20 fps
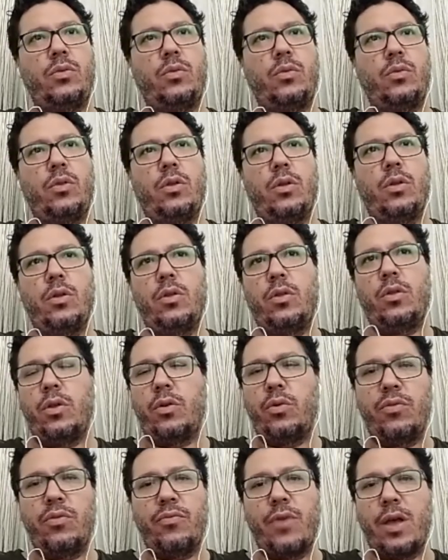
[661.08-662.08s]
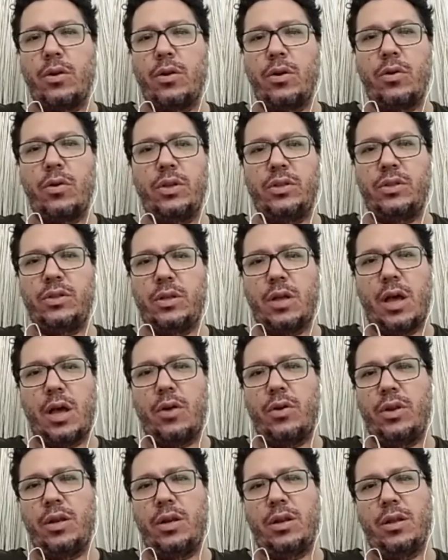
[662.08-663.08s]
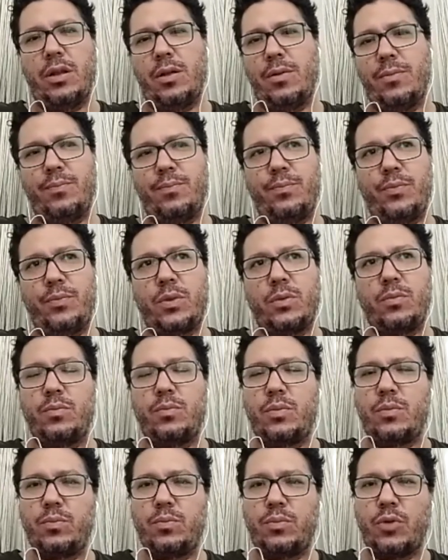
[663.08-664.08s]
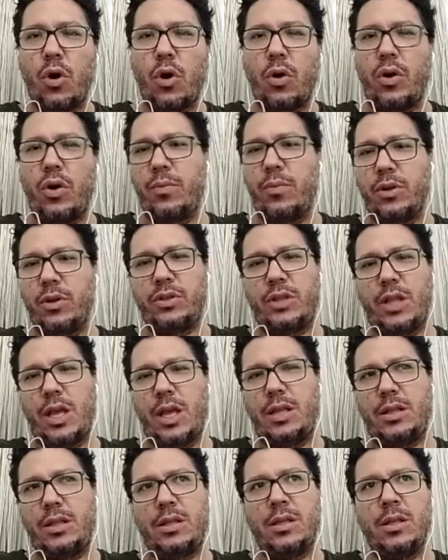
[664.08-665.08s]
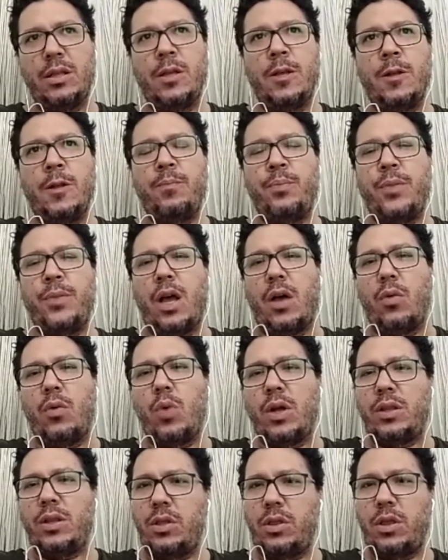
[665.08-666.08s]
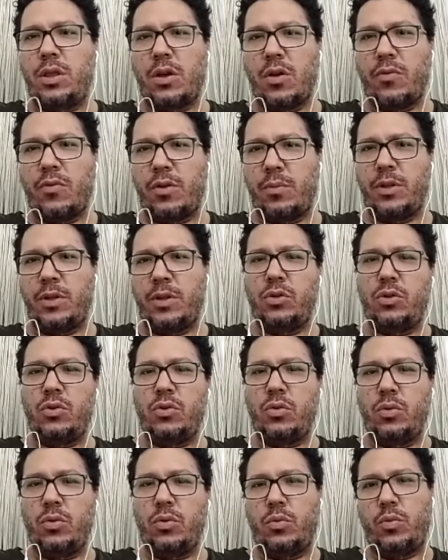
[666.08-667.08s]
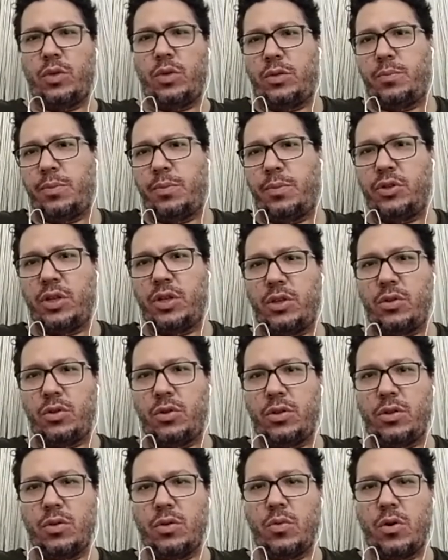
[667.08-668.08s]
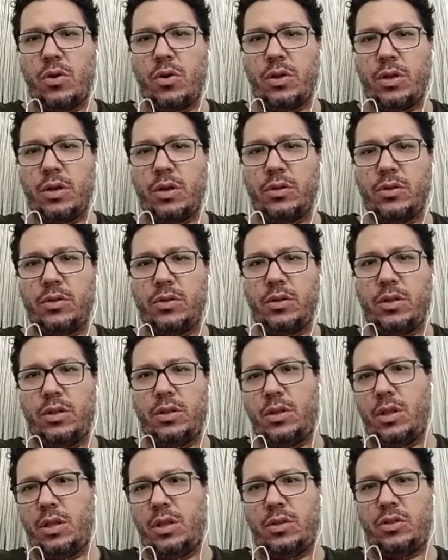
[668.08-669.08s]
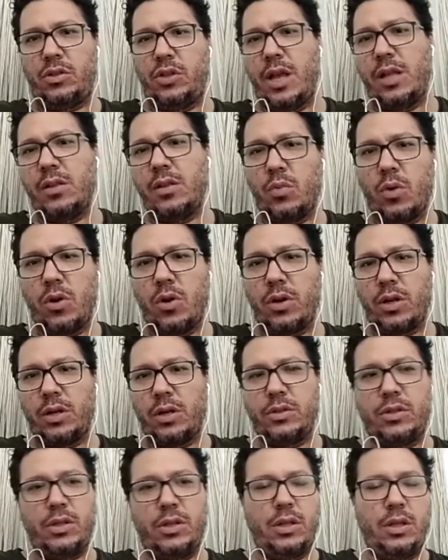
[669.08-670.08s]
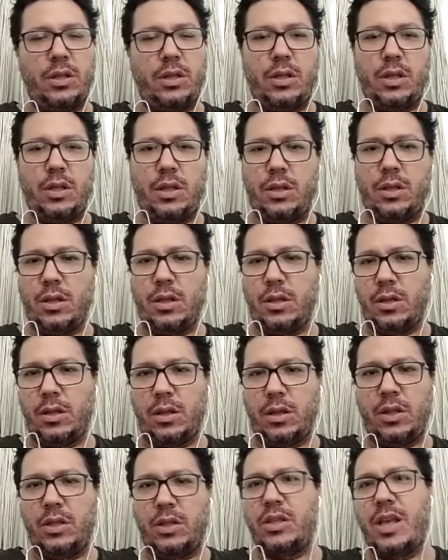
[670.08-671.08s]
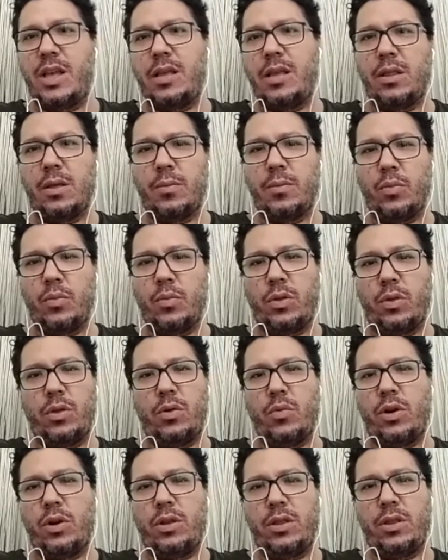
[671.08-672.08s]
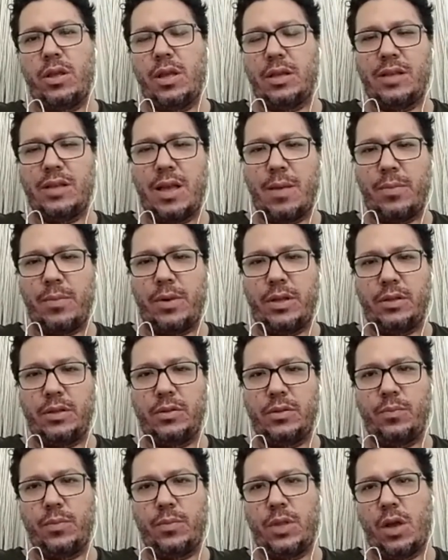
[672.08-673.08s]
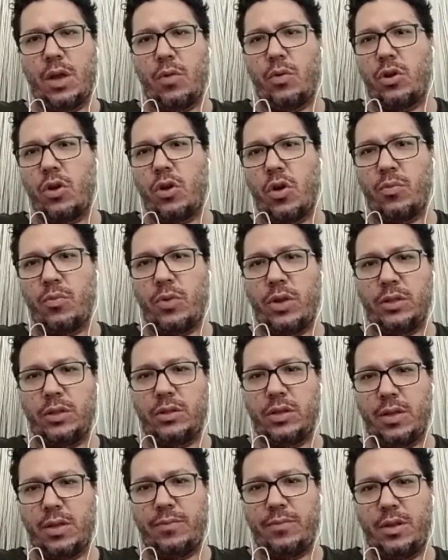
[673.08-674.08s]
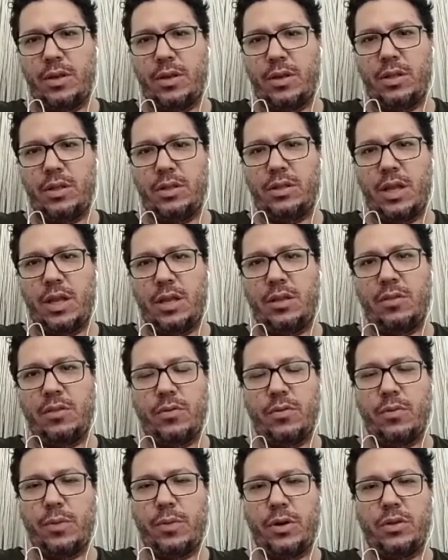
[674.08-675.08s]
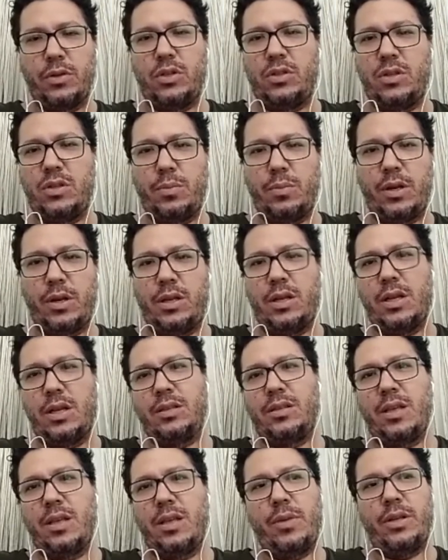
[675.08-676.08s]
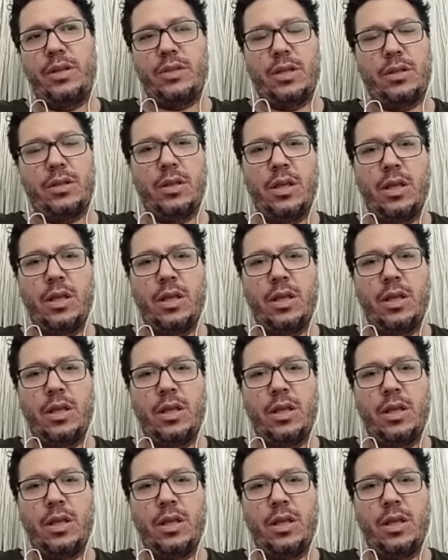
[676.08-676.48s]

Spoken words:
the refineries are in a horrible state. And what did the government do? It persecuted the workers, it jailed workers, it detained them when they were in the assembly. Our comrades have been detained for participating in assemblies and